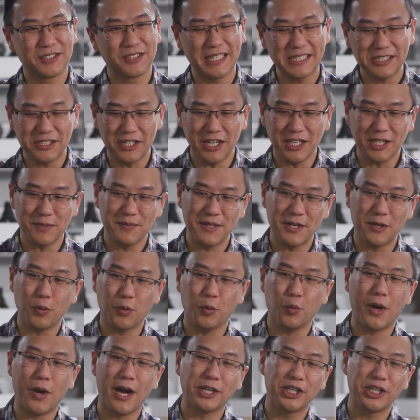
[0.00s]
let's talk about
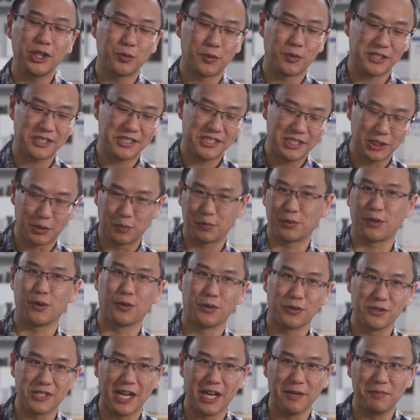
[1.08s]
while you were still
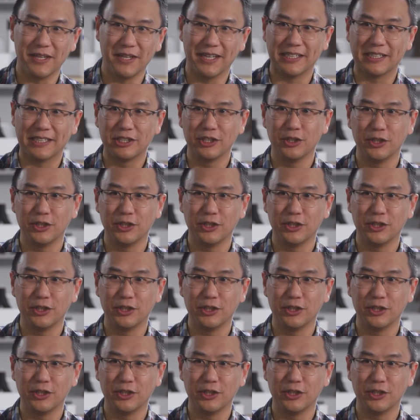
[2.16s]
prototyping.